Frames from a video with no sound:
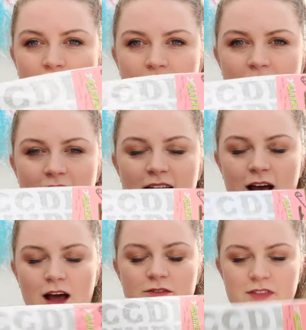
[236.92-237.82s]
And I
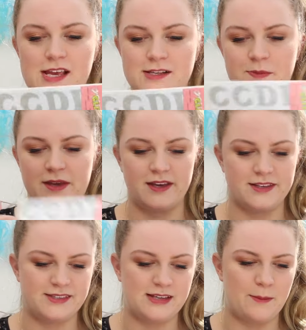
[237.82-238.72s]
love these
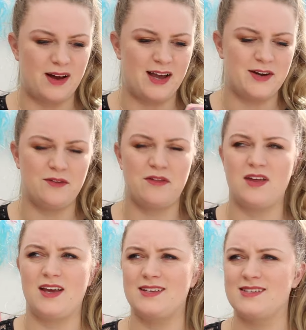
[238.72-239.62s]
because some iron-on
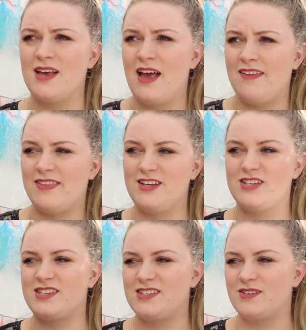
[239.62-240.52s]
things, they
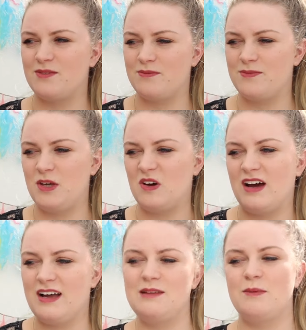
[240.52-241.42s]
just, you
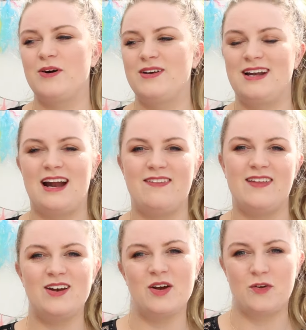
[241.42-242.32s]
iron them on and
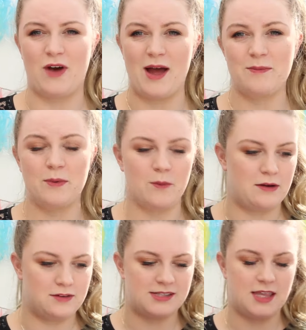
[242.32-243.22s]
they look crap.
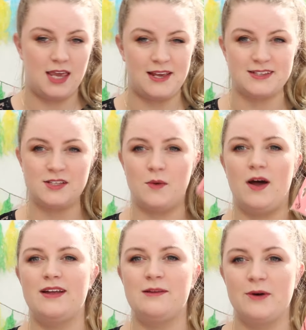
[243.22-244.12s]
Whereas these, you
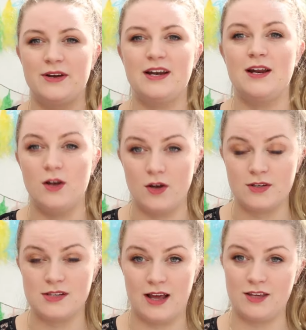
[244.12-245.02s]
iron them on and it
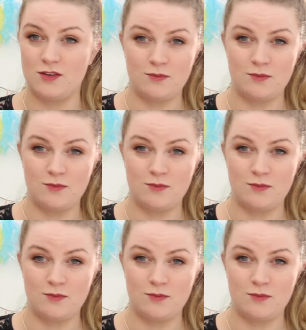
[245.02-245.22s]
looks like